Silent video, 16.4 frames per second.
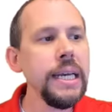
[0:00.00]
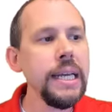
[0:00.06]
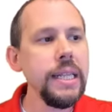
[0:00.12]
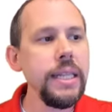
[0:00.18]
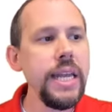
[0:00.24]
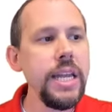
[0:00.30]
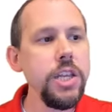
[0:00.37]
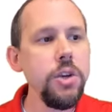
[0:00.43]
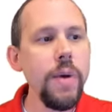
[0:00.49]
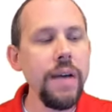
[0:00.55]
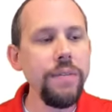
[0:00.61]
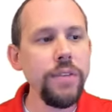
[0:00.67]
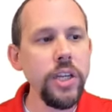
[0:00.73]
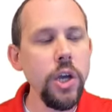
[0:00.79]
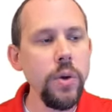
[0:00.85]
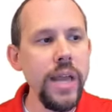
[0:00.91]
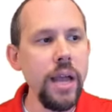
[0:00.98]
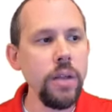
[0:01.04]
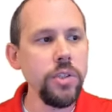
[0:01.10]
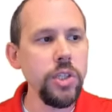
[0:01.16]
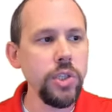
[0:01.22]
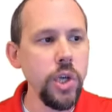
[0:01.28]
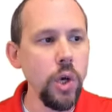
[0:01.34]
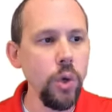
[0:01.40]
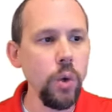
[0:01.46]
Then you have to go down to
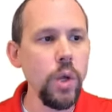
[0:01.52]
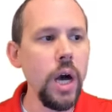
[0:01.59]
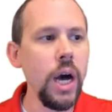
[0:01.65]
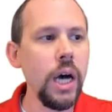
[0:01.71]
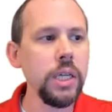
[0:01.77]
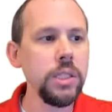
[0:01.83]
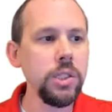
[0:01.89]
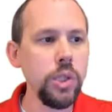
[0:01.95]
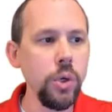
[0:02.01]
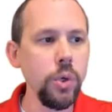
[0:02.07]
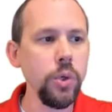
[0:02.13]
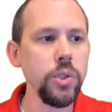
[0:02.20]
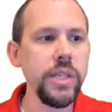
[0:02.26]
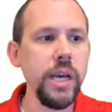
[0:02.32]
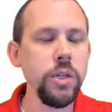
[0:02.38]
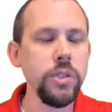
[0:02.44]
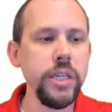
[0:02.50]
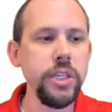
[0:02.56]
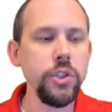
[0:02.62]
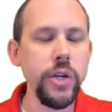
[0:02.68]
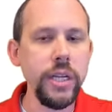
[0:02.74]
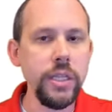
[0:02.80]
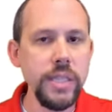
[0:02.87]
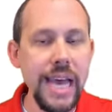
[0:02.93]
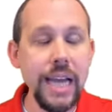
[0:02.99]
total cost, total sales, and
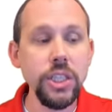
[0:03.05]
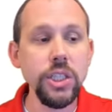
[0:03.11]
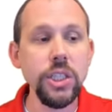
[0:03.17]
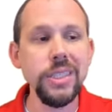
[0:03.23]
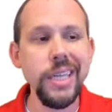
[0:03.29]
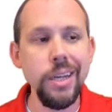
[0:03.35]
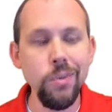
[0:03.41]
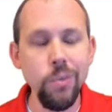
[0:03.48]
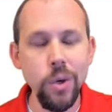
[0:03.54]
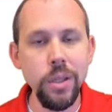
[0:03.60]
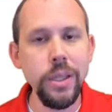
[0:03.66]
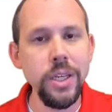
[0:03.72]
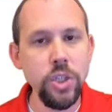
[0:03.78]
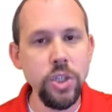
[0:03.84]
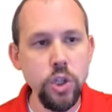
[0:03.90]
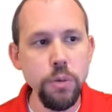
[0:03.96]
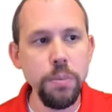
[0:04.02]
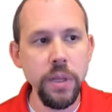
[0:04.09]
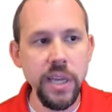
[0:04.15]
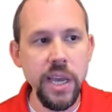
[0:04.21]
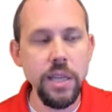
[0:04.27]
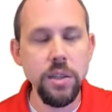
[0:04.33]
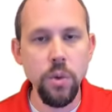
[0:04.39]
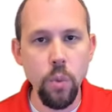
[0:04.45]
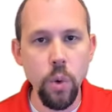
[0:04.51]
transactions and really
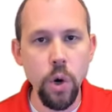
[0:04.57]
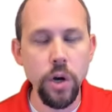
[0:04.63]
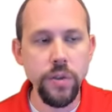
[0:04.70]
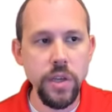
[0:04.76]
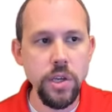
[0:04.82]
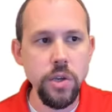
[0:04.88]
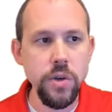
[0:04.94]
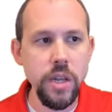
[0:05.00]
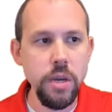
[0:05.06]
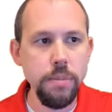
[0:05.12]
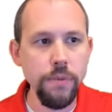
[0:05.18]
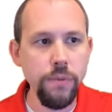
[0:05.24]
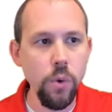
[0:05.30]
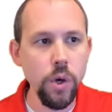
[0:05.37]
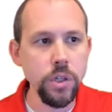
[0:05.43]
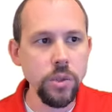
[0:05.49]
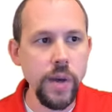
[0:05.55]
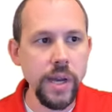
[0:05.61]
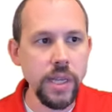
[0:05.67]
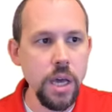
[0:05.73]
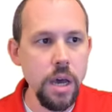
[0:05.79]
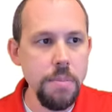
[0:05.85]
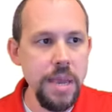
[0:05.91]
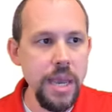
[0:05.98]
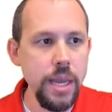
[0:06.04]
duplicate the work that you did before. So I'd
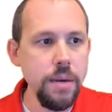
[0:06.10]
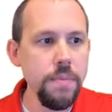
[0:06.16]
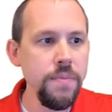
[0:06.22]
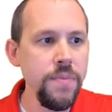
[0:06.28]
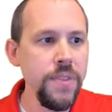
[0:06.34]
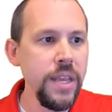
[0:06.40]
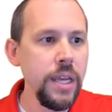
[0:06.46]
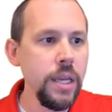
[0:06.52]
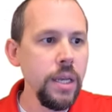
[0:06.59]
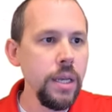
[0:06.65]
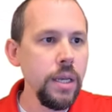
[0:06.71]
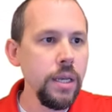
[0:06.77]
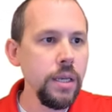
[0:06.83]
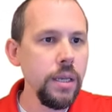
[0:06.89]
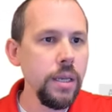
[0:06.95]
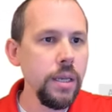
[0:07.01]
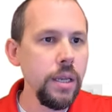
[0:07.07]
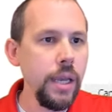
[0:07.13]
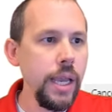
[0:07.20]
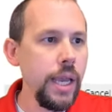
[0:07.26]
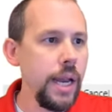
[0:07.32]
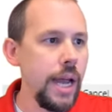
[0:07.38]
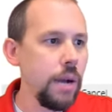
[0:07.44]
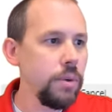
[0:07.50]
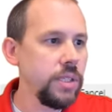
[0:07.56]
come in
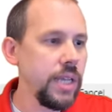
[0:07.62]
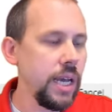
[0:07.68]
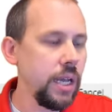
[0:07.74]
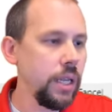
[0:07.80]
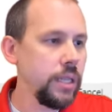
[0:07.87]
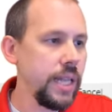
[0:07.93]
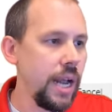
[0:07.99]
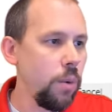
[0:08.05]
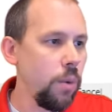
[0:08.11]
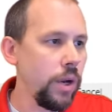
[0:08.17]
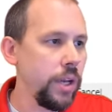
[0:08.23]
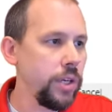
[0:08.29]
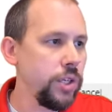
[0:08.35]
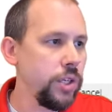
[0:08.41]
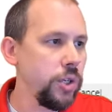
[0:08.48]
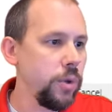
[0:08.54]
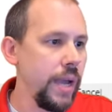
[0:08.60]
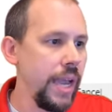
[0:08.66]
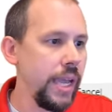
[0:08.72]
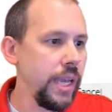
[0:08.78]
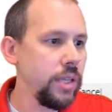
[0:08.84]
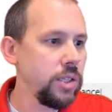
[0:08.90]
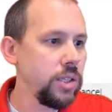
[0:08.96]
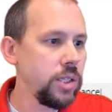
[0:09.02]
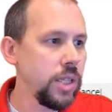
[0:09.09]
and I would tell it that I want to do
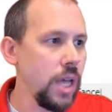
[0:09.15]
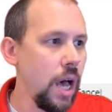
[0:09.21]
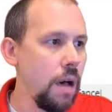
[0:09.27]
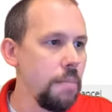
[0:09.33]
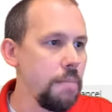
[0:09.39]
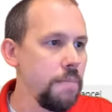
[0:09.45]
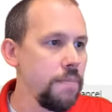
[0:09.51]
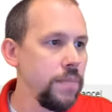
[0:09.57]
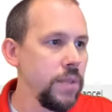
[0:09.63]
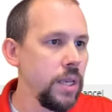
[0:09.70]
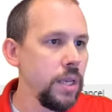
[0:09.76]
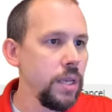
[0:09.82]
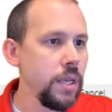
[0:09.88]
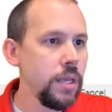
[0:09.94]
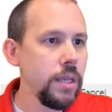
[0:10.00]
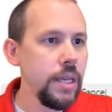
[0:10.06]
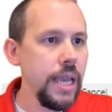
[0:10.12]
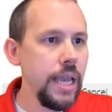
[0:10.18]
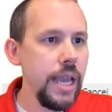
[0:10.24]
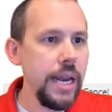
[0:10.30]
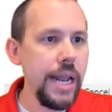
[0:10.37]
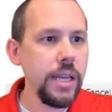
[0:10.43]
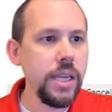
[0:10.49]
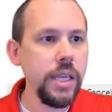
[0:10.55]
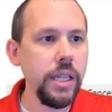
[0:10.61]
a sum and
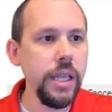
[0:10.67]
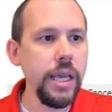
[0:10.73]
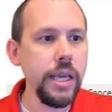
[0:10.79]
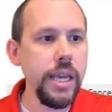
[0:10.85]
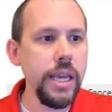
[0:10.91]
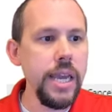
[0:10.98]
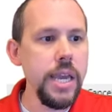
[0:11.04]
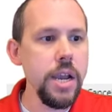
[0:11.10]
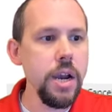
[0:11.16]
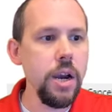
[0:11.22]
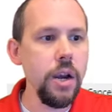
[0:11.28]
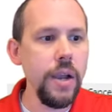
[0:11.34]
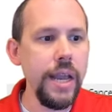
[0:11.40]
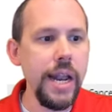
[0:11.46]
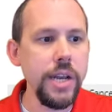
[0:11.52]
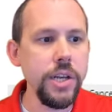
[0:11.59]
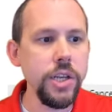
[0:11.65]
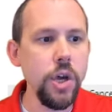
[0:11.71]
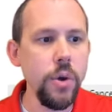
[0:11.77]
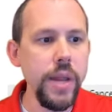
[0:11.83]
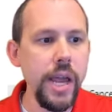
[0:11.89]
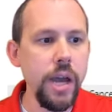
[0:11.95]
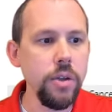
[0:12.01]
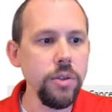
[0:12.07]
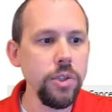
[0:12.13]
I'd click here and I'd go
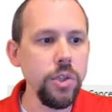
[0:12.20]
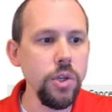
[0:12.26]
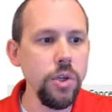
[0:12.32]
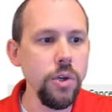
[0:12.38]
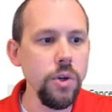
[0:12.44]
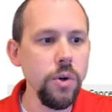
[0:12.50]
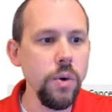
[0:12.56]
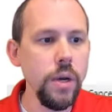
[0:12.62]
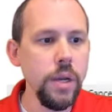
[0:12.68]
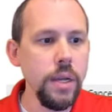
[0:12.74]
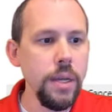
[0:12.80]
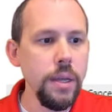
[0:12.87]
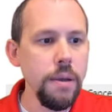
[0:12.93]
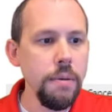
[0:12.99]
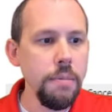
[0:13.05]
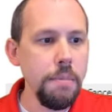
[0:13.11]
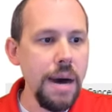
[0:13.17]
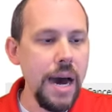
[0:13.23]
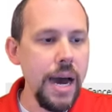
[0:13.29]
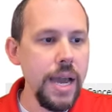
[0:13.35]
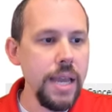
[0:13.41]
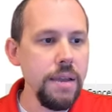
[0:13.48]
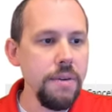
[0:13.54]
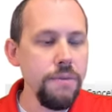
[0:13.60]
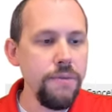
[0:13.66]
down to
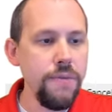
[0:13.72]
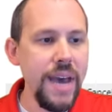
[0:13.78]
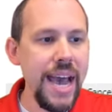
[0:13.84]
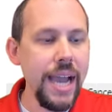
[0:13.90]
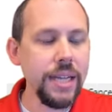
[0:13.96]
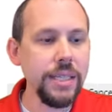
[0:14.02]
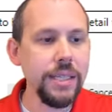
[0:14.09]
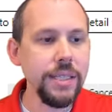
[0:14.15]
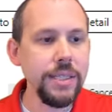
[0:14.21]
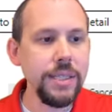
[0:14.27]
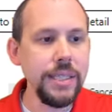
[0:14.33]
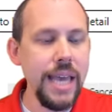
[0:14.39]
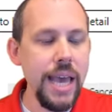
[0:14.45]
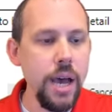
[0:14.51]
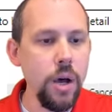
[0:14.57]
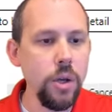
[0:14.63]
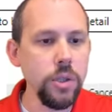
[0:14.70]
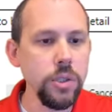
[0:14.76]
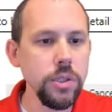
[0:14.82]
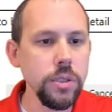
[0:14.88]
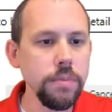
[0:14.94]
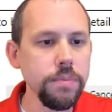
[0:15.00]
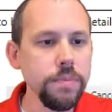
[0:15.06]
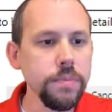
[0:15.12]
my fact sales,